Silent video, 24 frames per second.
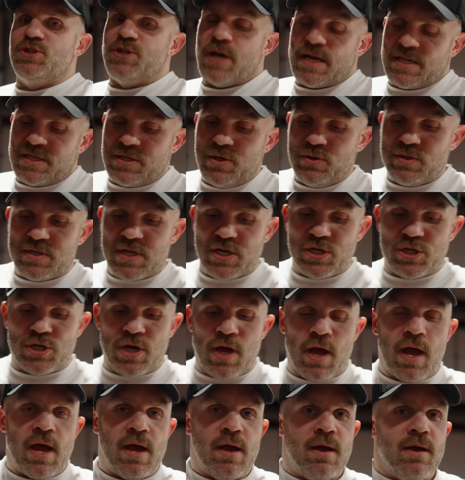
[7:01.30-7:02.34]
chest usage.
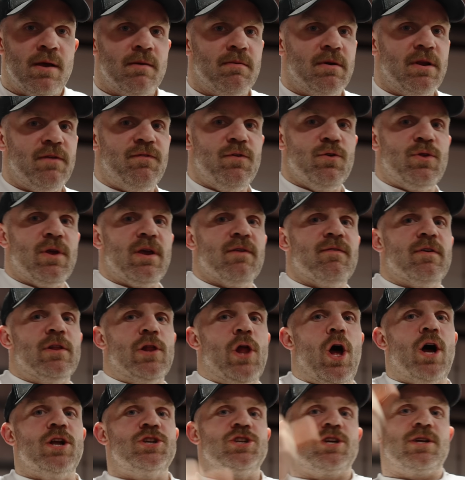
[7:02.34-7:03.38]
But if you think of it
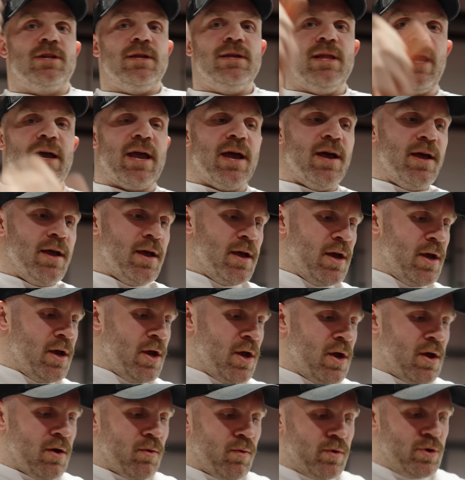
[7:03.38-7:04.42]
logically, like
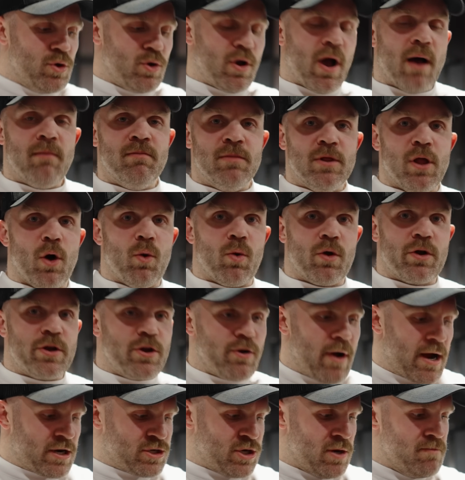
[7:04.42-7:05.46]
when you come lower,
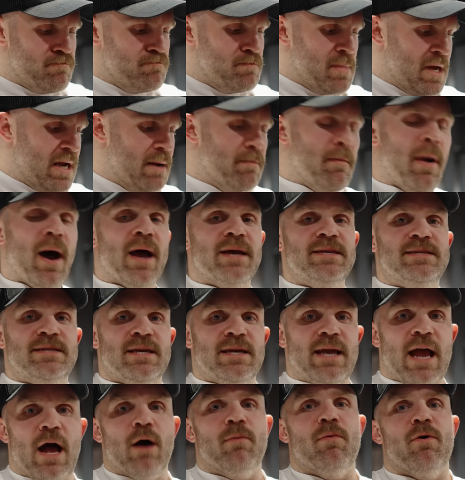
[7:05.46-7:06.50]
you're actually
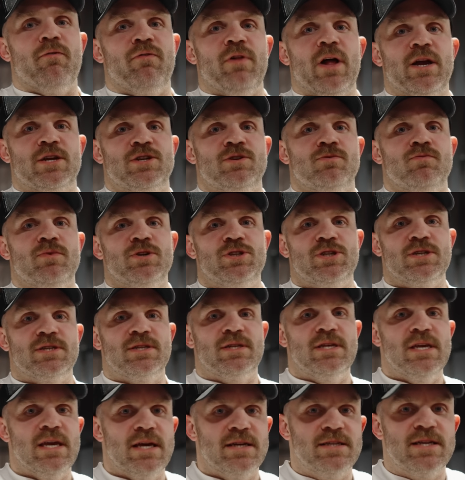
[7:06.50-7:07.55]
minimizing elbow flexion, which is
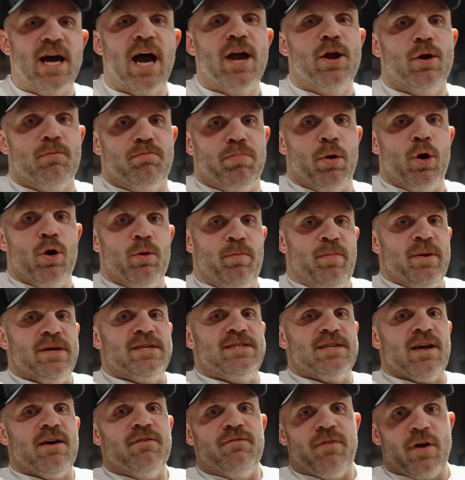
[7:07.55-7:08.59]
the entire
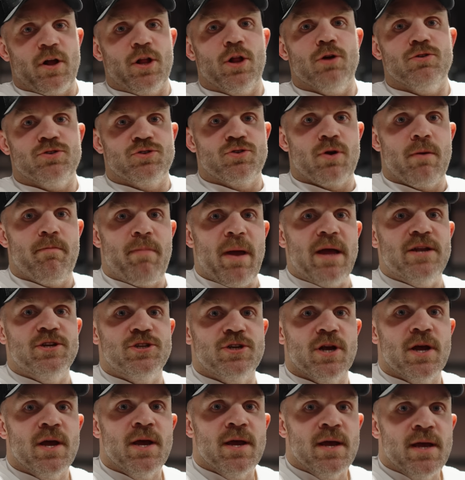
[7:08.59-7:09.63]
purpose of a close grip
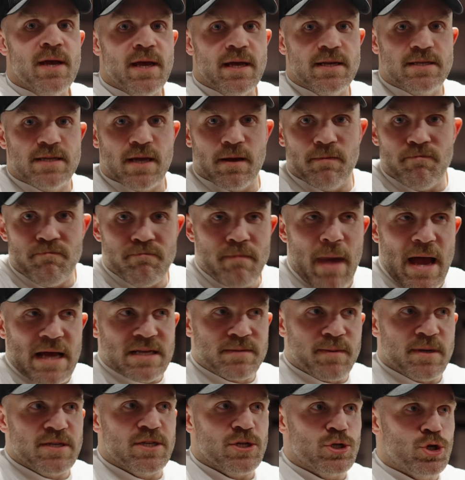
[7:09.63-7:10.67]
bench, is to
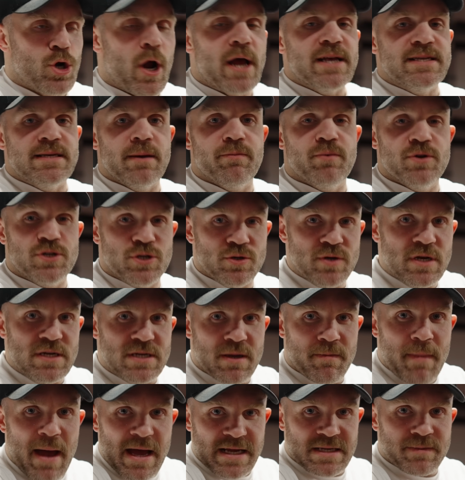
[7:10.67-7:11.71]
maximize the tricep, which you need
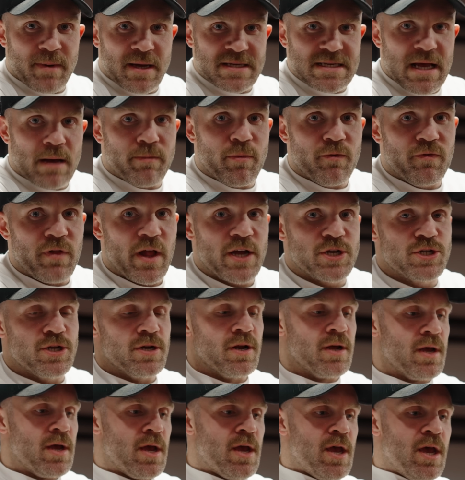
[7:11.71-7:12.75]
to maximize elbow flexion.
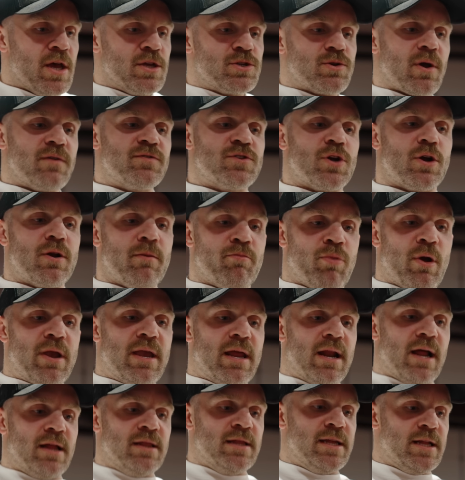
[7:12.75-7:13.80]
So I've started
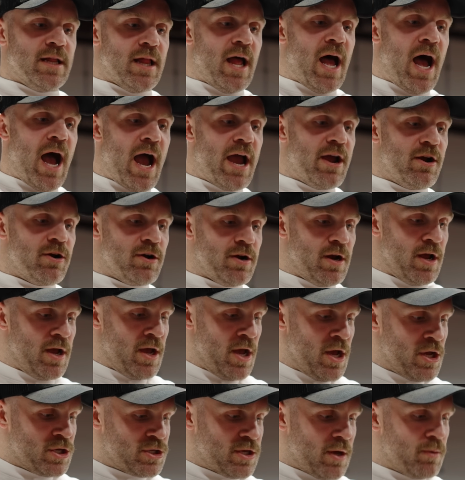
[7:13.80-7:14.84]
bringing it a little higher
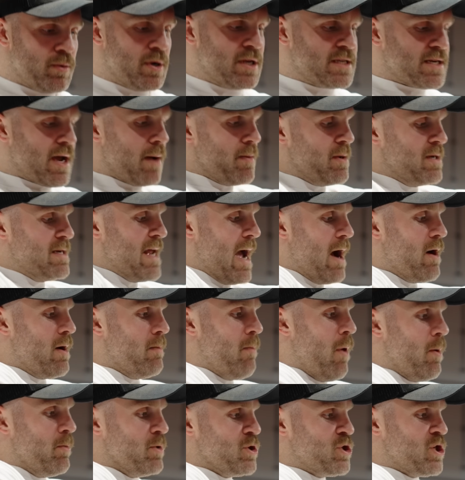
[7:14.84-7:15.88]
so that when it's coming down,
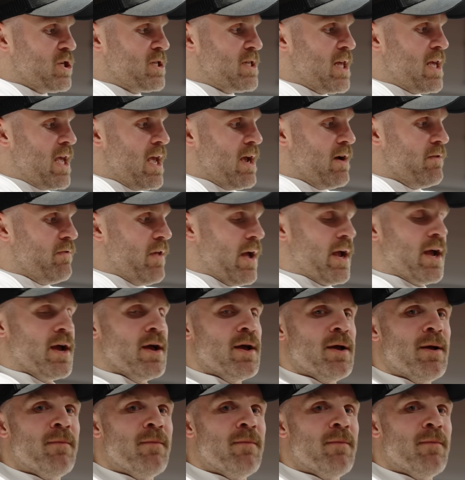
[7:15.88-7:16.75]
I'm almost just thinking of like,